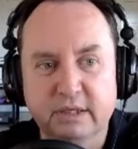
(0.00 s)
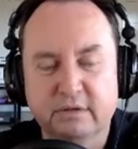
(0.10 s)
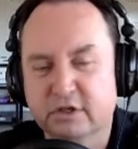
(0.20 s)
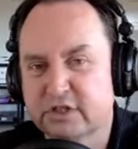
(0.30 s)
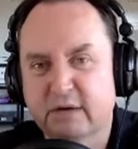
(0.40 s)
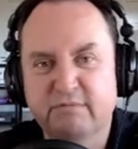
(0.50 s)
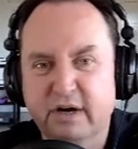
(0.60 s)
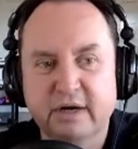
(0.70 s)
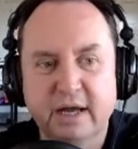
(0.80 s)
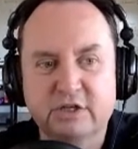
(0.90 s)
be. There's some
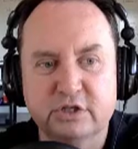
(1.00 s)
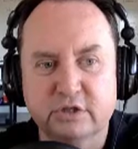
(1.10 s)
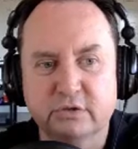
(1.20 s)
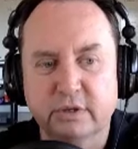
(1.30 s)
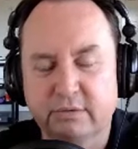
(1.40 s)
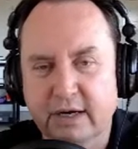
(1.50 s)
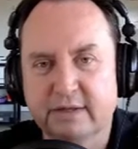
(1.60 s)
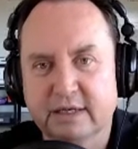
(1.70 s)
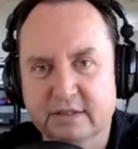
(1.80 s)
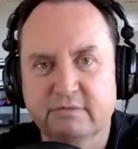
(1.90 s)
variation to it,
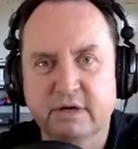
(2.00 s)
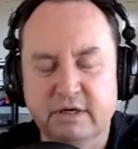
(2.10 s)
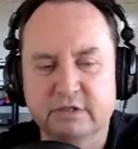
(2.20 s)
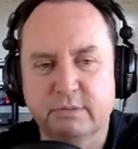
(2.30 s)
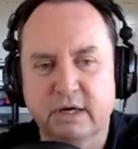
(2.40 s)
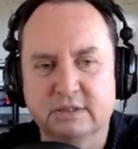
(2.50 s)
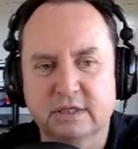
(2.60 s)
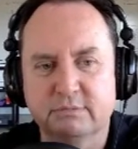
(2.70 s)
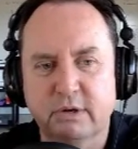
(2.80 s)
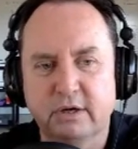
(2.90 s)
right? That's the variance
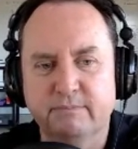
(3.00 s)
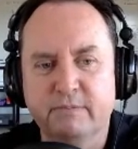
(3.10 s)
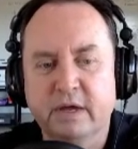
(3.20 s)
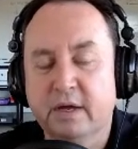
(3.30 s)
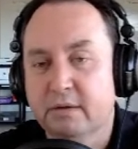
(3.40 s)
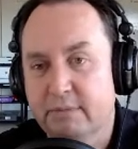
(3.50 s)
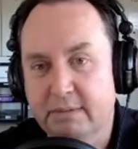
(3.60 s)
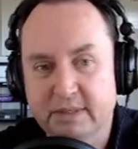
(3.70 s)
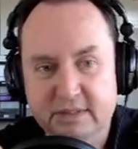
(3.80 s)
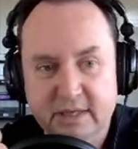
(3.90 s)
process part.
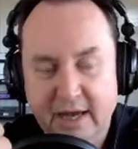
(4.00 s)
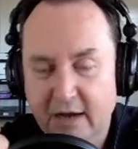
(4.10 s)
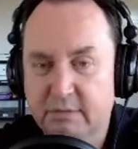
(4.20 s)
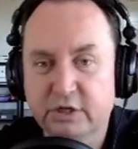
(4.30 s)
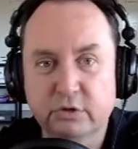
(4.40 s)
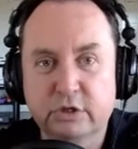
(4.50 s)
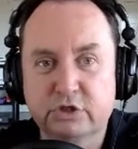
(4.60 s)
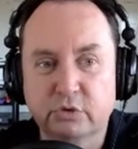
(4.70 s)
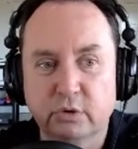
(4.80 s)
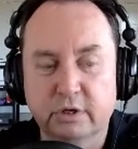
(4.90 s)
Maybe it's how many
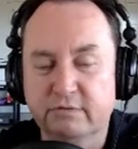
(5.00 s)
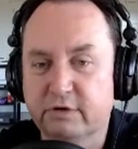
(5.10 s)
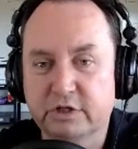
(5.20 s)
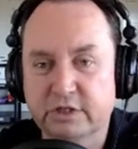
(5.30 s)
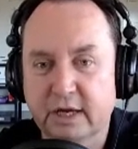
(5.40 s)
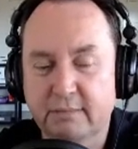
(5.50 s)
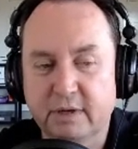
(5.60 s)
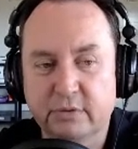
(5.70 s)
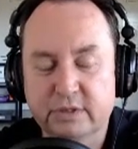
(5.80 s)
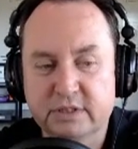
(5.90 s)
units you ordered versus how
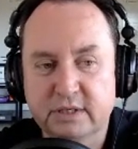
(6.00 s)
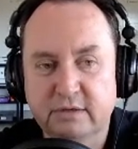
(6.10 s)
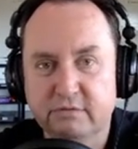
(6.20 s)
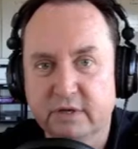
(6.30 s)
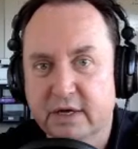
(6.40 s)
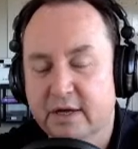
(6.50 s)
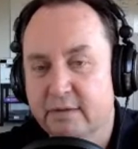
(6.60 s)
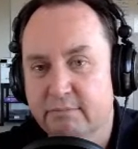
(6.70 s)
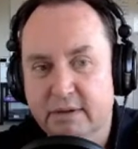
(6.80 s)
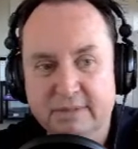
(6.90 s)
many you received.
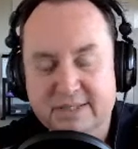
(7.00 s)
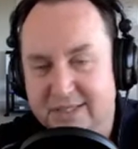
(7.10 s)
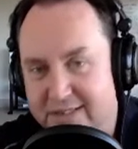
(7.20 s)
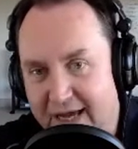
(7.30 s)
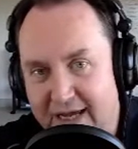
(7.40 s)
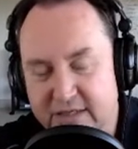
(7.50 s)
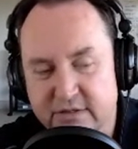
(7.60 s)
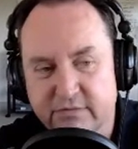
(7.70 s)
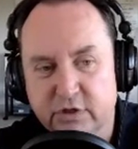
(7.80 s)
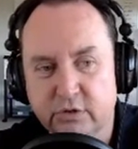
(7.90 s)
Maybe it's the
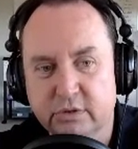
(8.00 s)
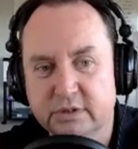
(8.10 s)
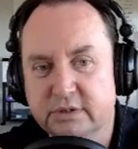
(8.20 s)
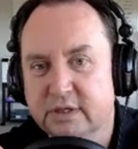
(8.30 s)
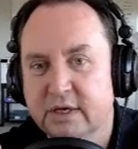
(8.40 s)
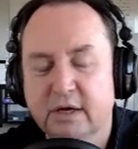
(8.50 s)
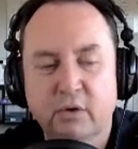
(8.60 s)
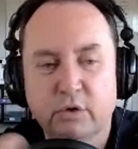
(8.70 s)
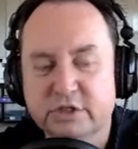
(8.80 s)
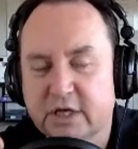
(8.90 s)
size of the units or